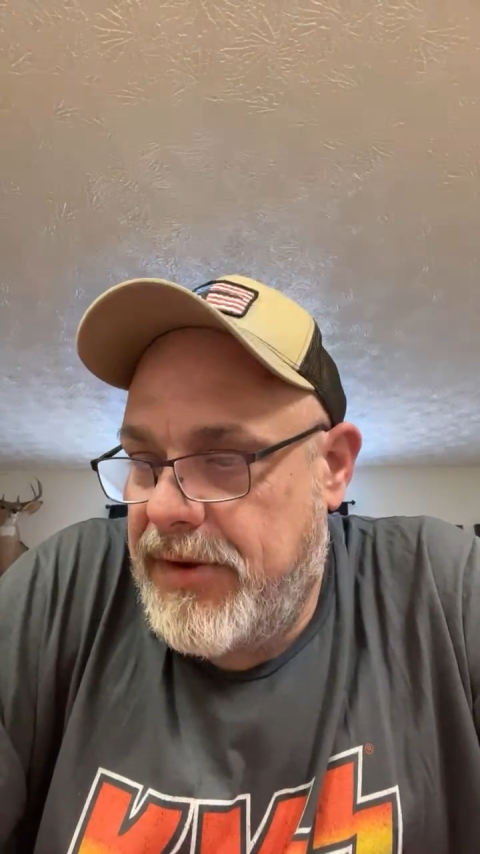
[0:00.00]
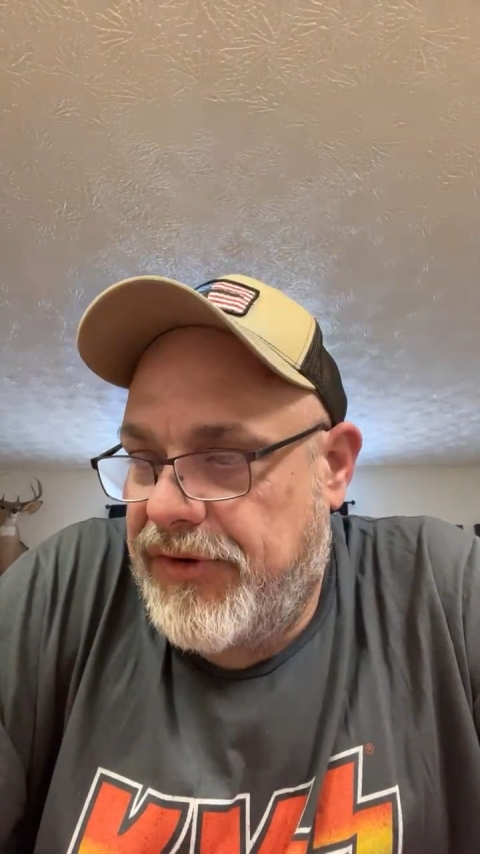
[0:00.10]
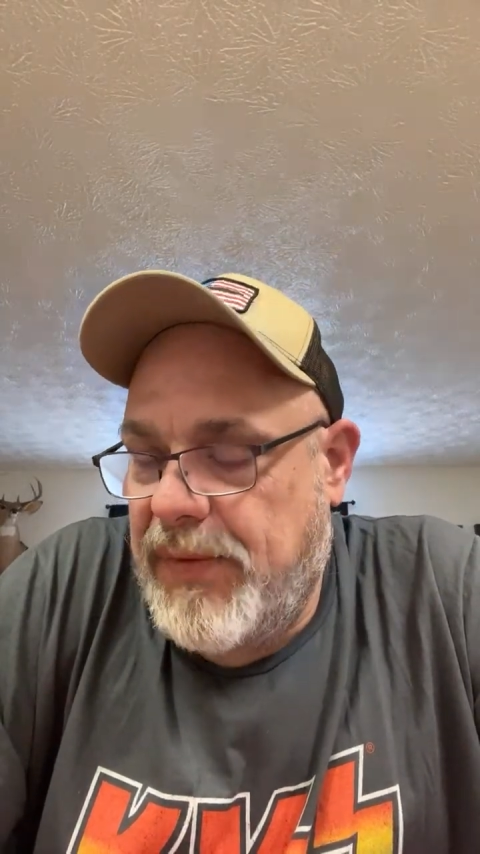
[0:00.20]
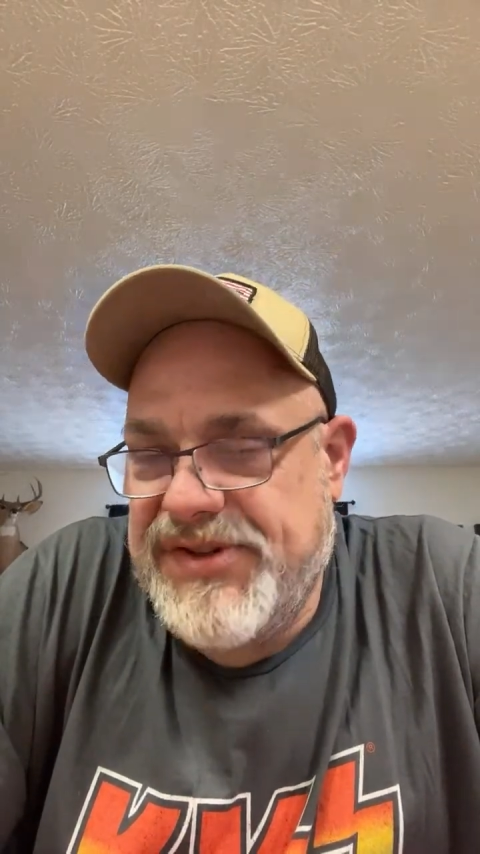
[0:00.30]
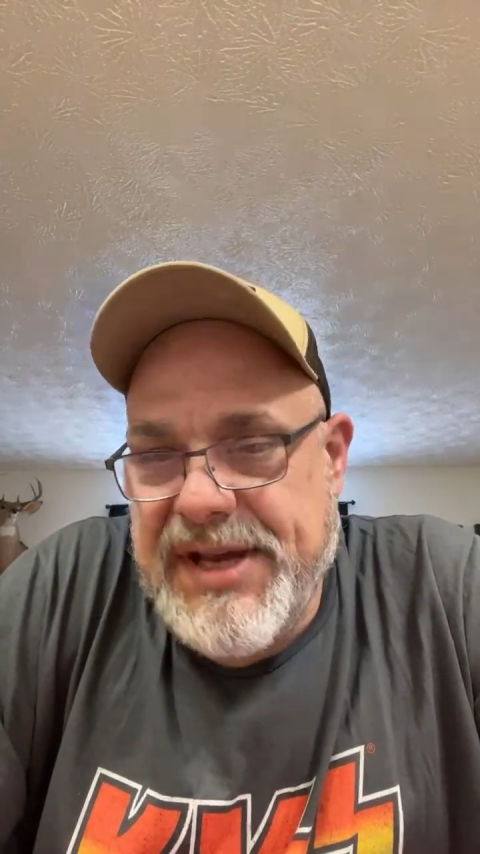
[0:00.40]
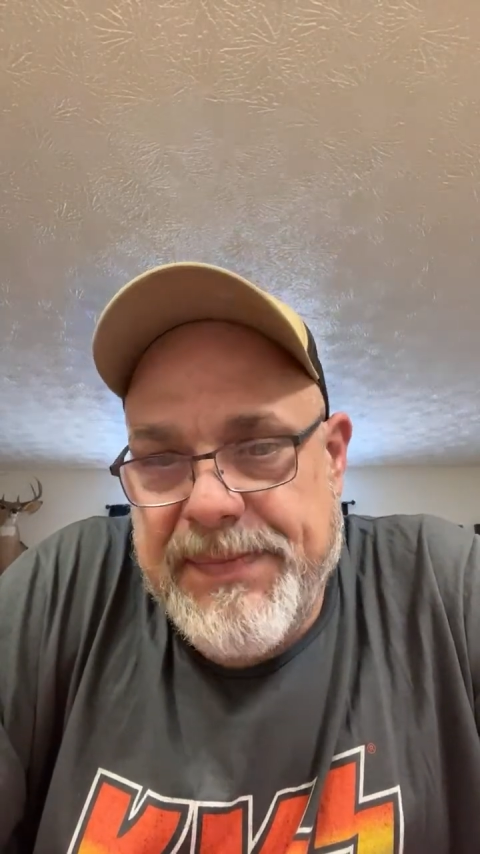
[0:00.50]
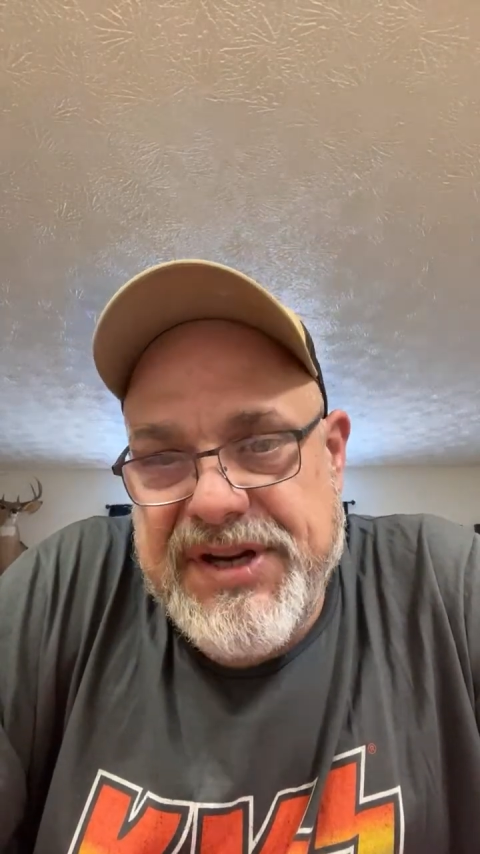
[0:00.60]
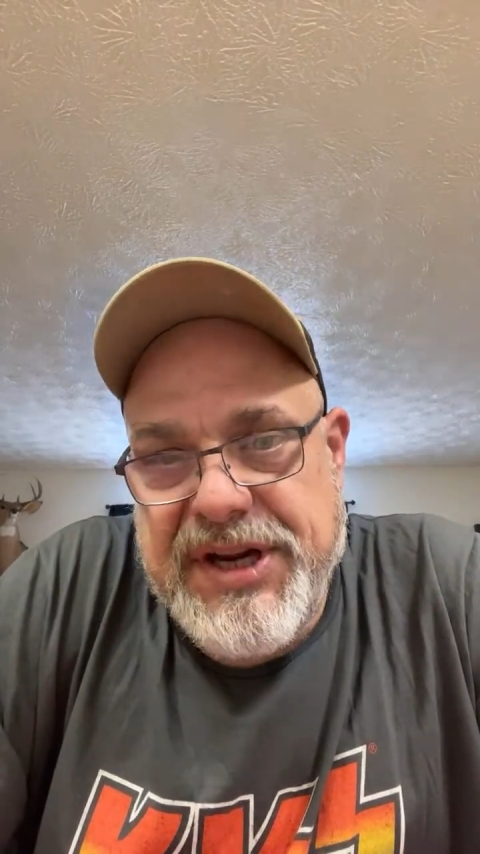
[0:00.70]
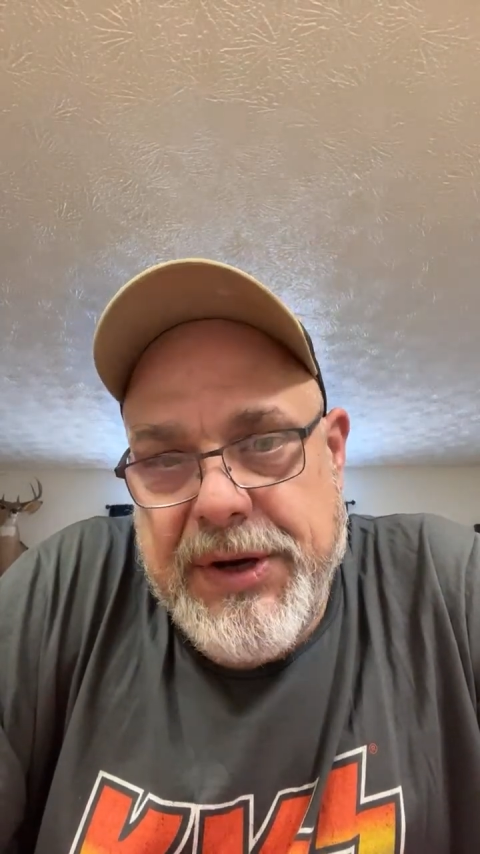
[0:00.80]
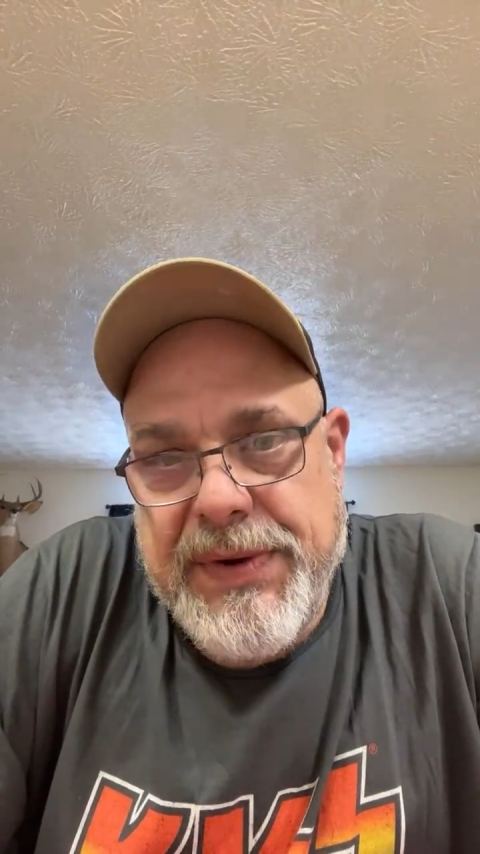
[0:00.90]
So it's up
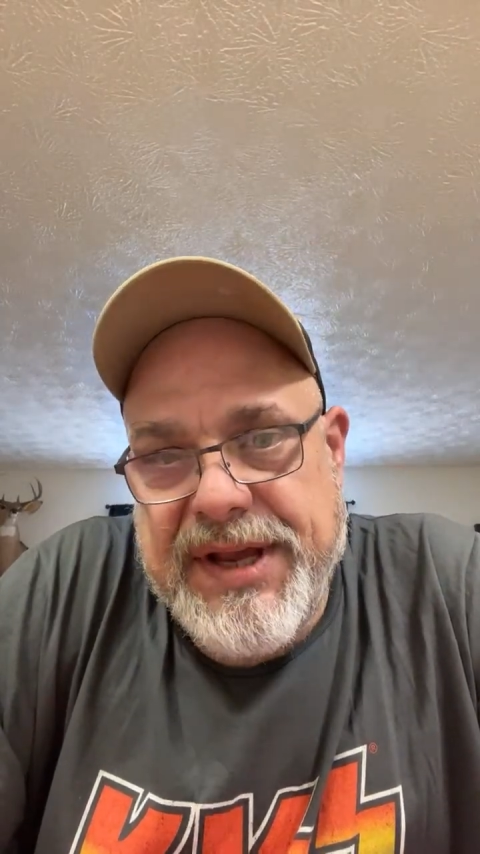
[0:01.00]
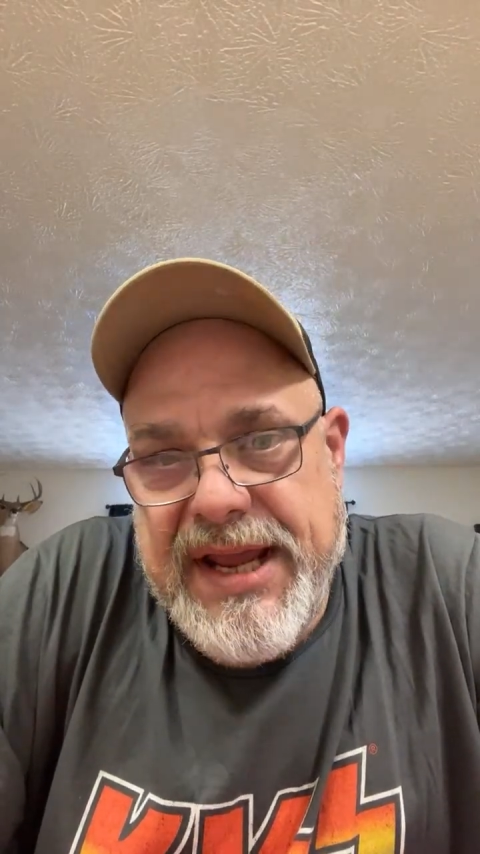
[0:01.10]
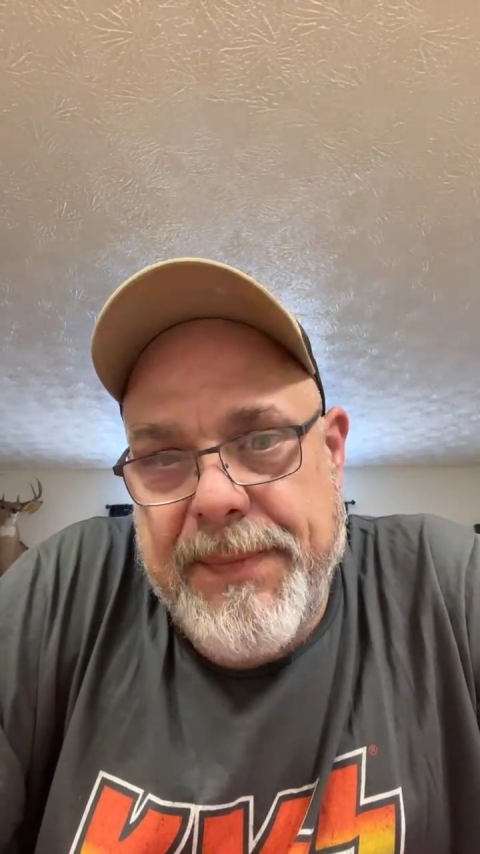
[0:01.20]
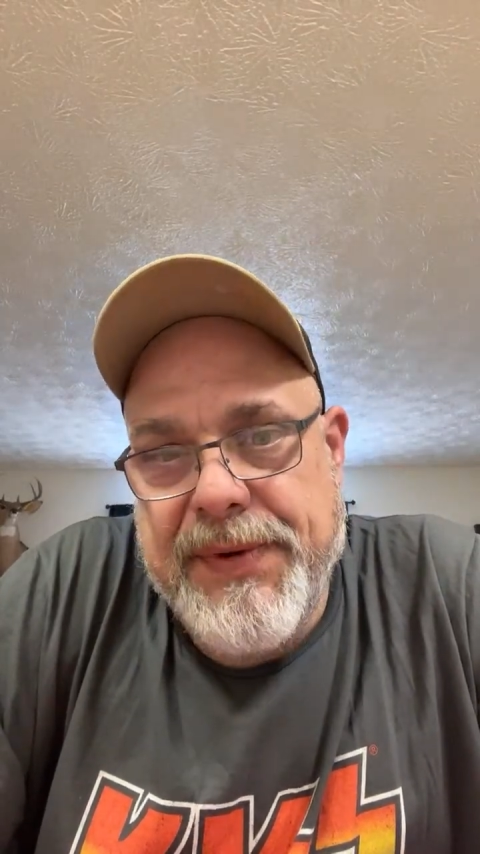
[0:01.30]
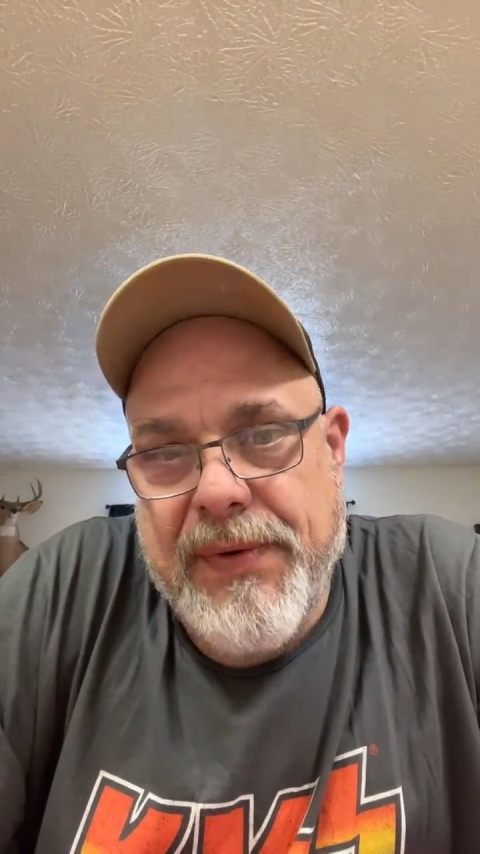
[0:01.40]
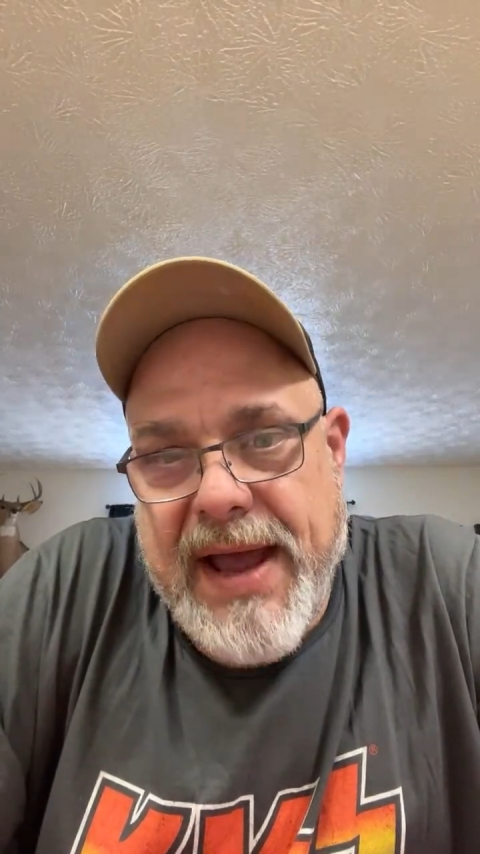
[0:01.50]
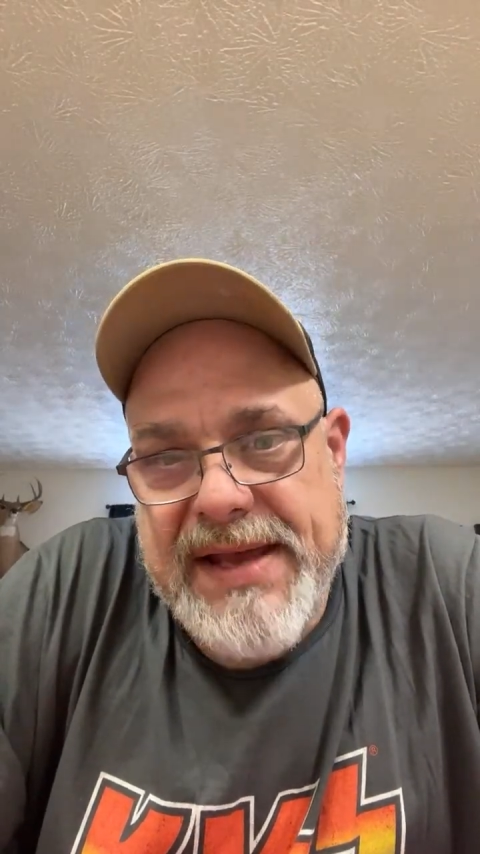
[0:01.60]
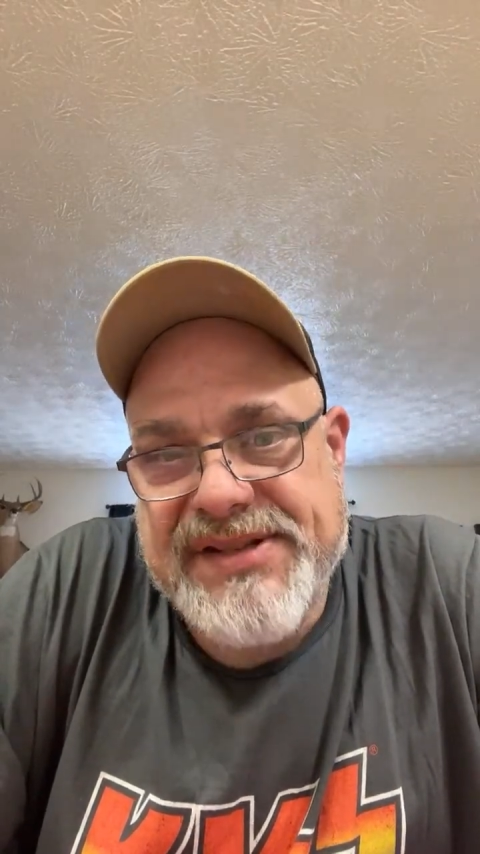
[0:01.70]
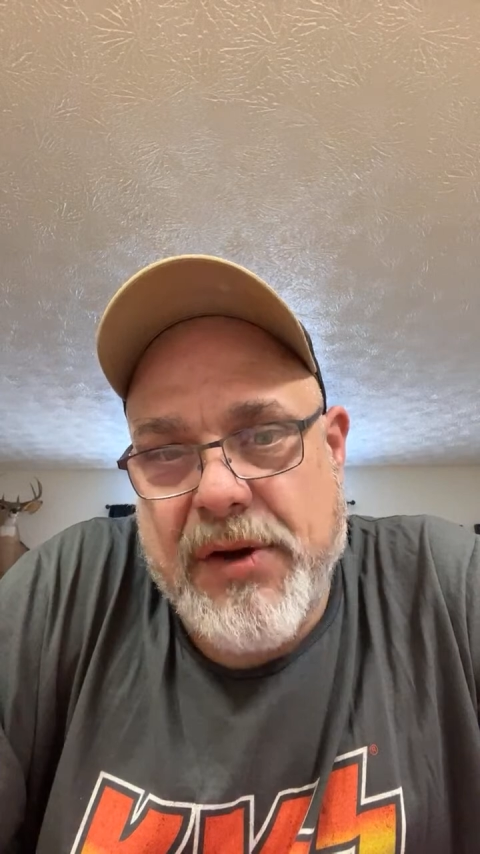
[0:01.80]
to you to keep your eyes